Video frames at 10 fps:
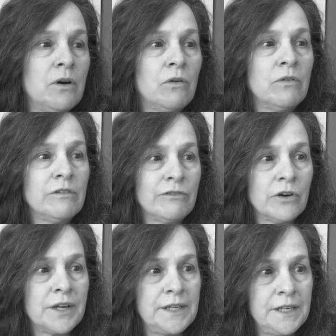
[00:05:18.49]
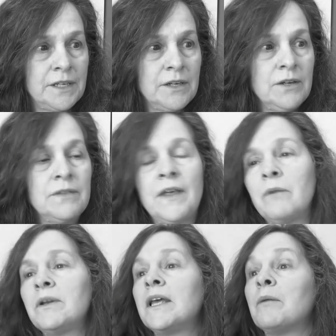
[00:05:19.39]
over for a year,
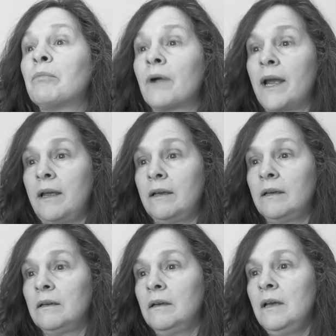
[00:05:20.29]
they would get a break